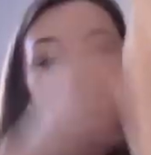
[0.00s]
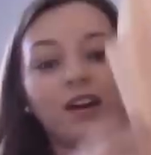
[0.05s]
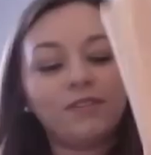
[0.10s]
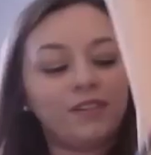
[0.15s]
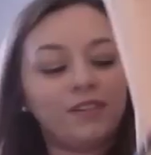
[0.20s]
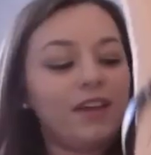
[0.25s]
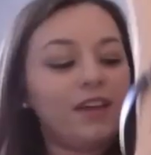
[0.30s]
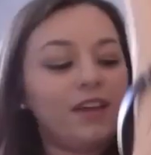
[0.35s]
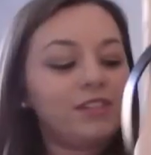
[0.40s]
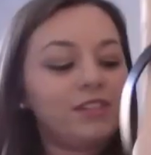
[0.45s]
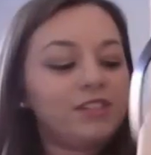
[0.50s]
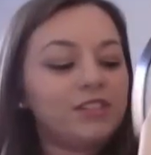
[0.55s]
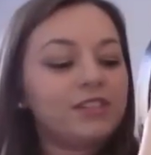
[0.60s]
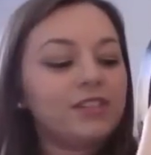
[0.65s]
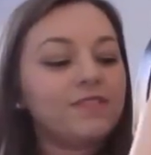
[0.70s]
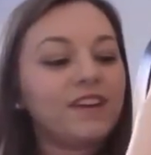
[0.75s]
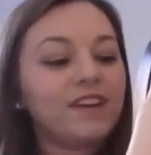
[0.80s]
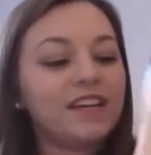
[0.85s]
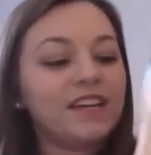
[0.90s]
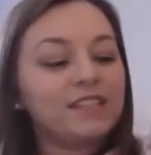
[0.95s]
love it. It's just the
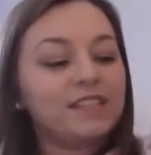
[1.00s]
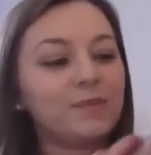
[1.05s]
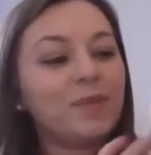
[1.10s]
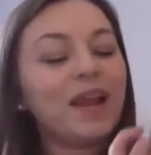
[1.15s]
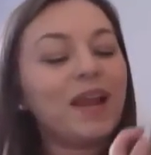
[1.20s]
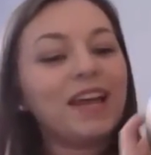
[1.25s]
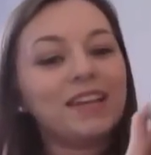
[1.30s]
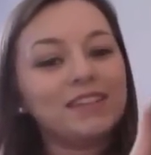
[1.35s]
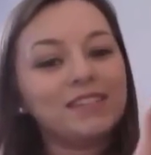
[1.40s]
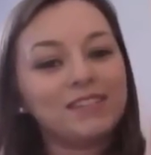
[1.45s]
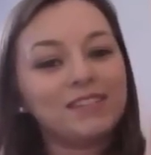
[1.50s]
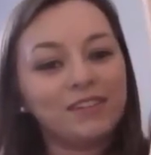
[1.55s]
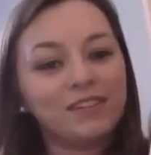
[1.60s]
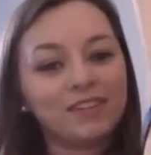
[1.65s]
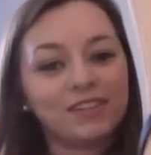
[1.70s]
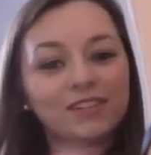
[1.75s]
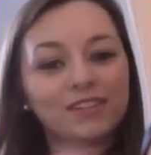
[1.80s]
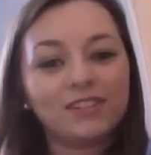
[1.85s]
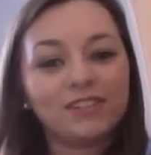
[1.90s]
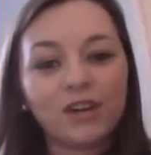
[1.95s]
fact it's a play suit.
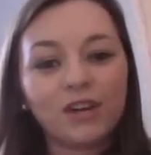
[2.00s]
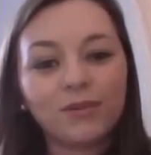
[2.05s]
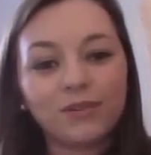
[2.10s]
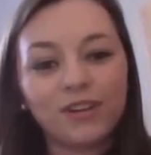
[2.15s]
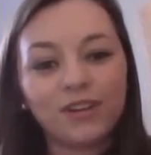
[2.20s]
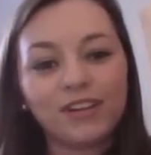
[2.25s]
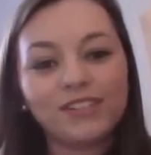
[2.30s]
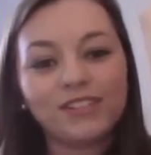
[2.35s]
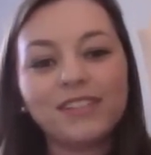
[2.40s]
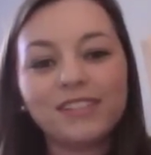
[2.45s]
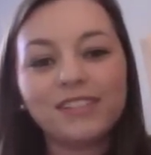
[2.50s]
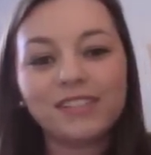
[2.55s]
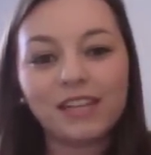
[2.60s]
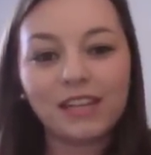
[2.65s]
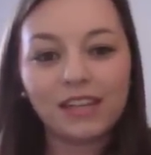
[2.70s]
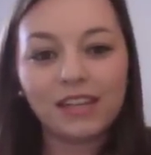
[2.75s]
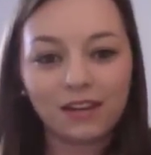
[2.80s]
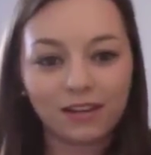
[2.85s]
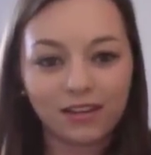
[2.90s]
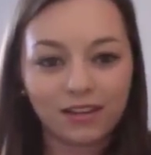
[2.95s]
It's just
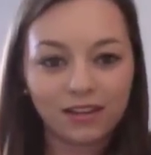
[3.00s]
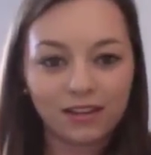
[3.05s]
silly, like,